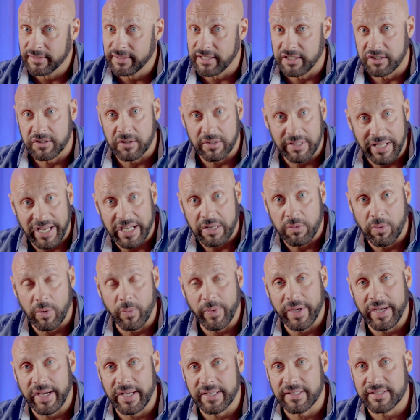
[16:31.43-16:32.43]
Did you like
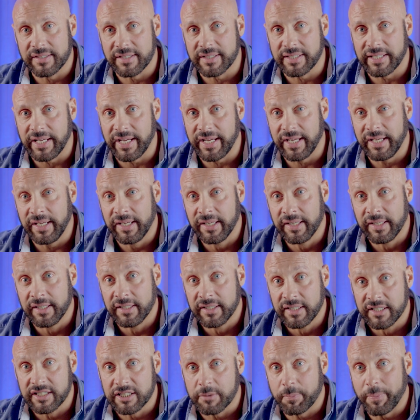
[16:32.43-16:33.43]
what we had to say?
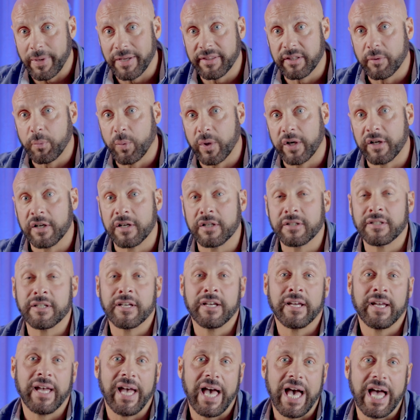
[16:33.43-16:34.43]
Spread the word
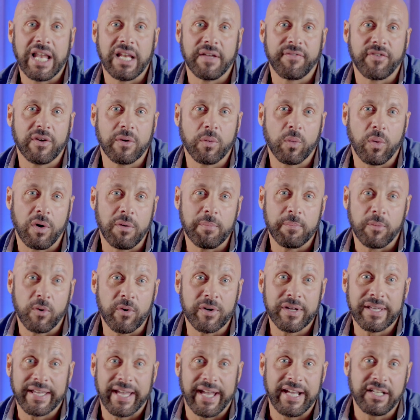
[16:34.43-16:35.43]
and if you want
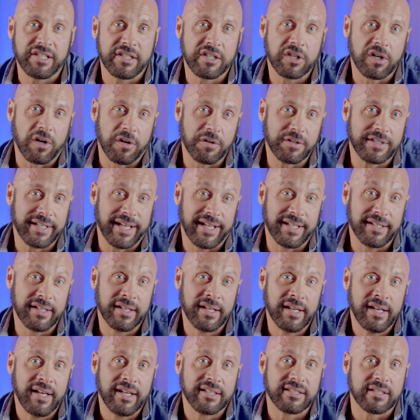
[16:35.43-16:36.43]
more engaging
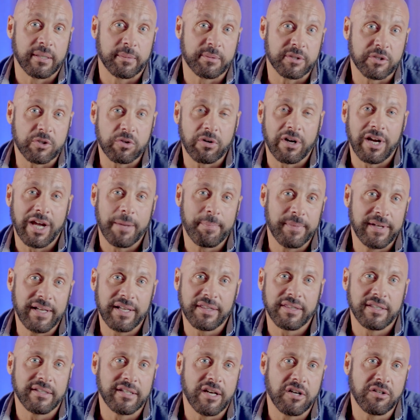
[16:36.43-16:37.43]
content, subscribe and
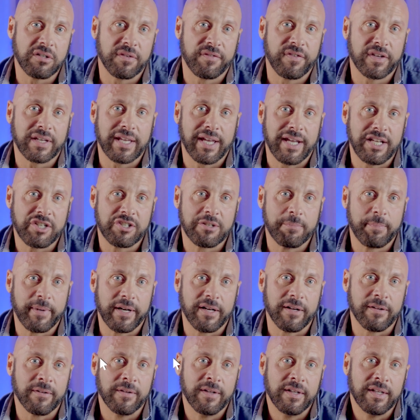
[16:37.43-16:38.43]
hit the notification
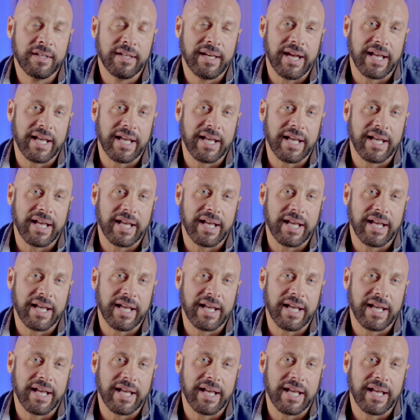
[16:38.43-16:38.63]
bell,